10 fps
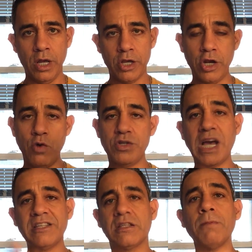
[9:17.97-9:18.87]
which
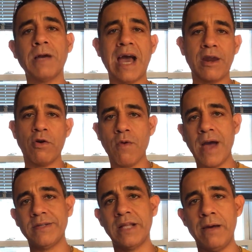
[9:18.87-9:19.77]
I
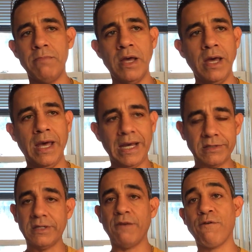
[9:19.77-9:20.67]
subcategorized them
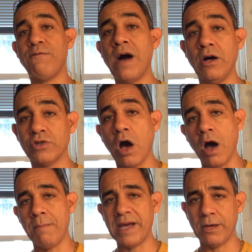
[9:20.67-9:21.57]
into different files
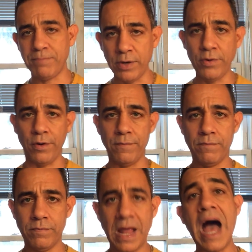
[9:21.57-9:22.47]
on my computer.
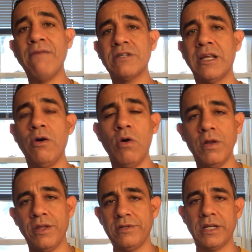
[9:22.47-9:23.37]
Now, obviously, all
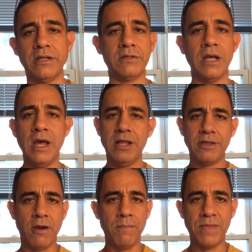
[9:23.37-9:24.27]
of these things,
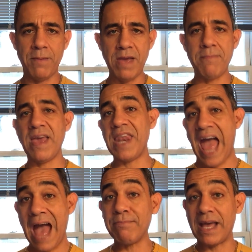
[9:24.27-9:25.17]
there may be an
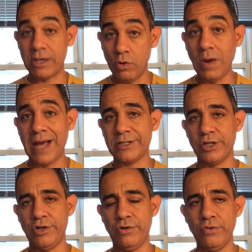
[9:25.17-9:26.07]
app that you like to
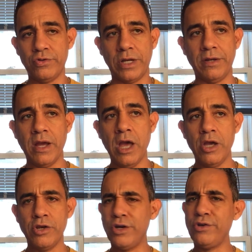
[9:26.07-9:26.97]
use, and
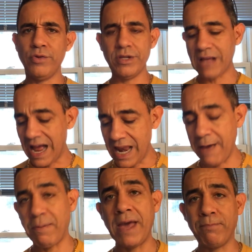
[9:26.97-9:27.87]
you can do this. I
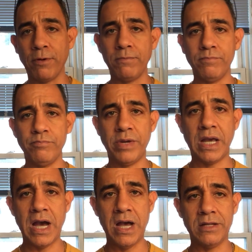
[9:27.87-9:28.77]
like paper
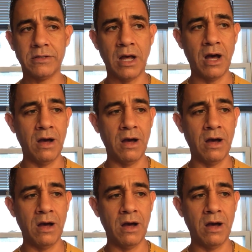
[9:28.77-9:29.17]
because